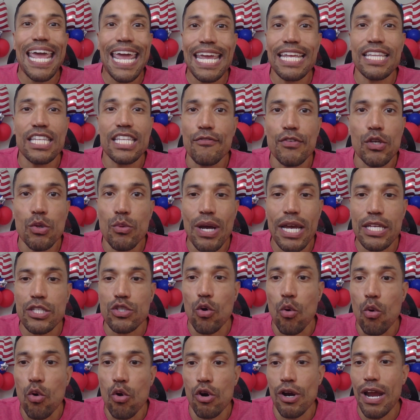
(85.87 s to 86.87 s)
AWS
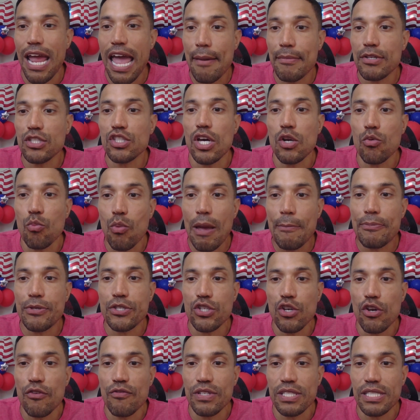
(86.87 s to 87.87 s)
or Amazon Web
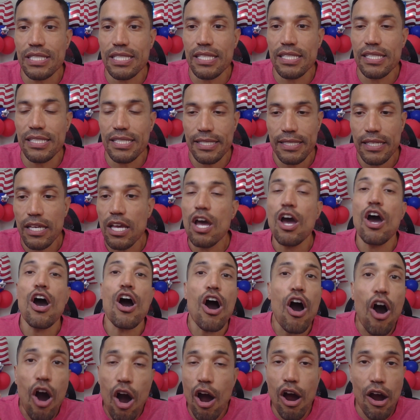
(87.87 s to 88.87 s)
Services
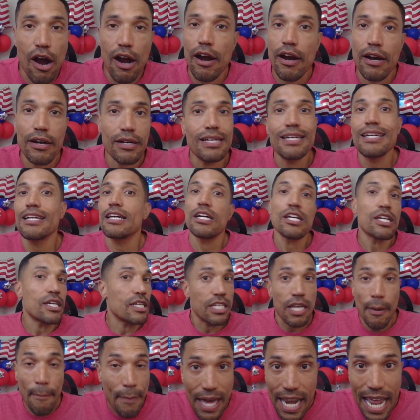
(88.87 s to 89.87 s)
are,
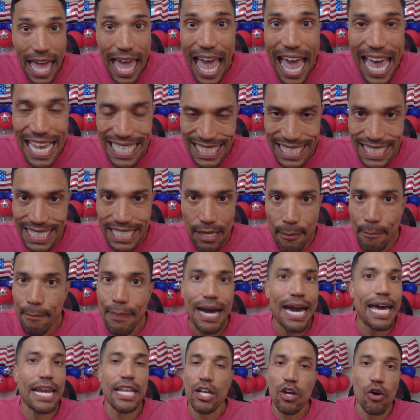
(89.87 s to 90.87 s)
you better ask
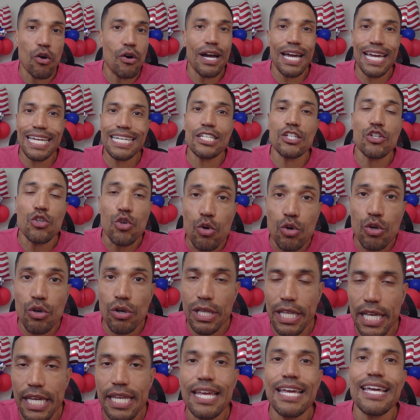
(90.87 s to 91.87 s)
somebody. Go ahead and
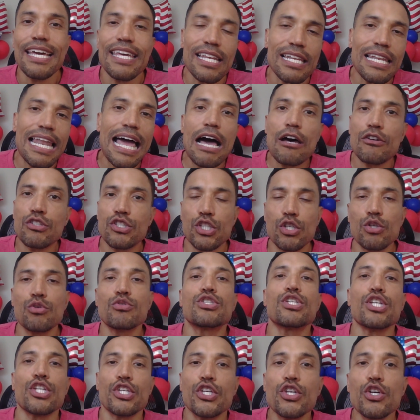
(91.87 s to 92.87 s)
Google it. It allows you
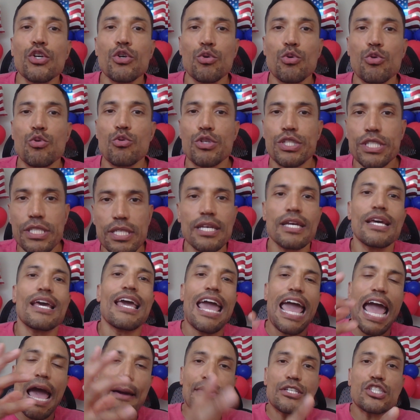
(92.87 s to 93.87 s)
to use
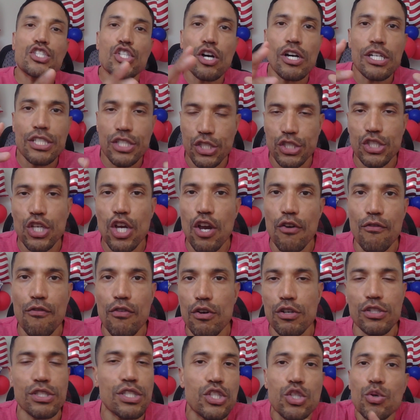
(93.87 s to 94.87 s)
Amazon
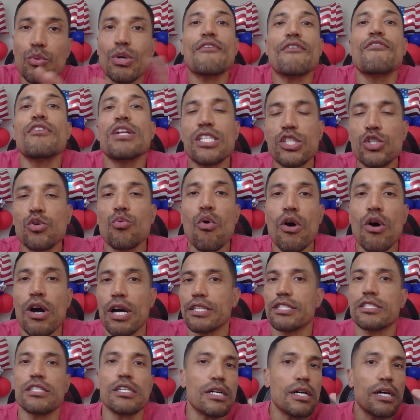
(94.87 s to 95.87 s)
servers to do whatever it is you
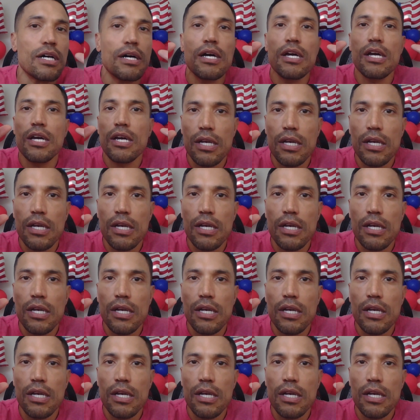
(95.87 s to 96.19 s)
want to